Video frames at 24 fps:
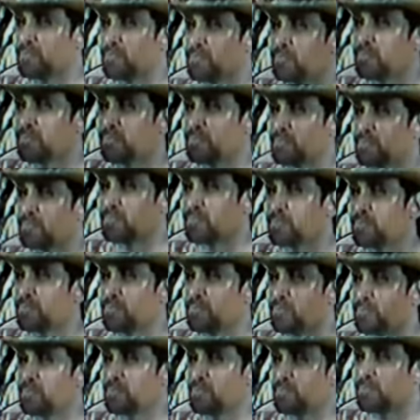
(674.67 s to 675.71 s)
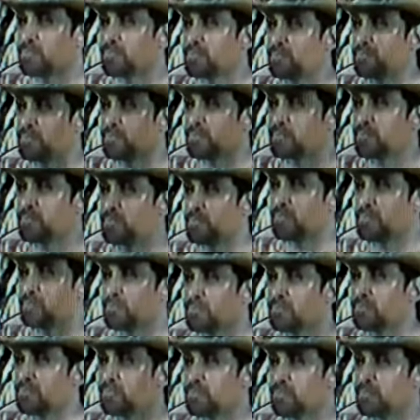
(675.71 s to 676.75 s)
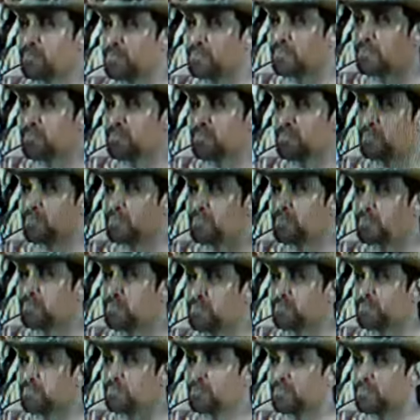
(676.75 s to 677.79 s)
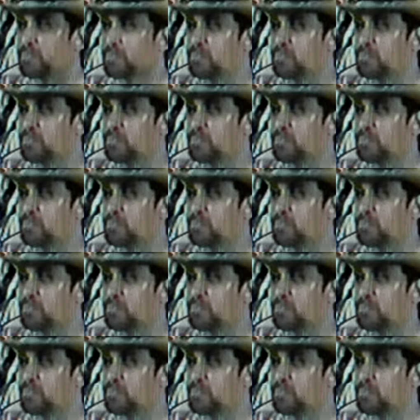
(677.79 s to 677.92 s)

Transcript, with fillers: And there has not been any type of anger like that